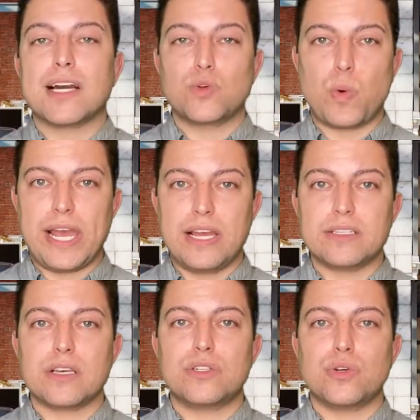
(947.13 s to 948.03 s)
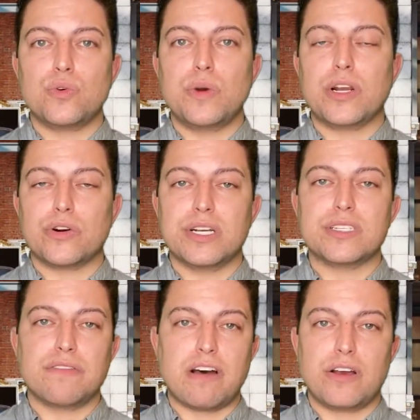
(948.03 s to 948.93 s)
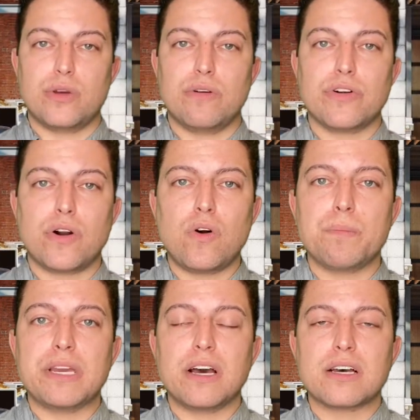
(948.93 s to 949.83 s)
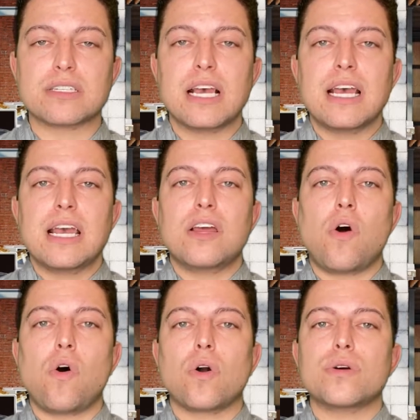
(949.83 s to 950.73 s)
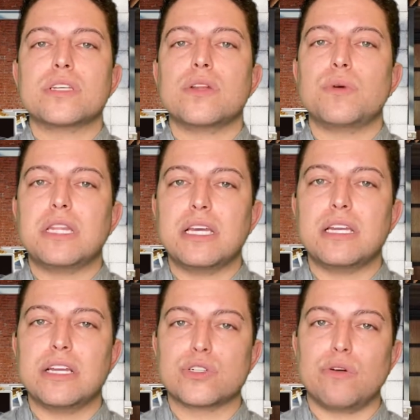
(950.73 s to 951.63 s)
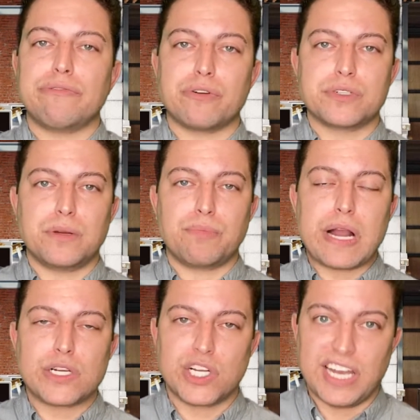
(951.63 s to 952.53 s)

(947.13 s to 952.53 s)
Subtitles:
ways to increase the value of your home because it all goes in with the initial first impression.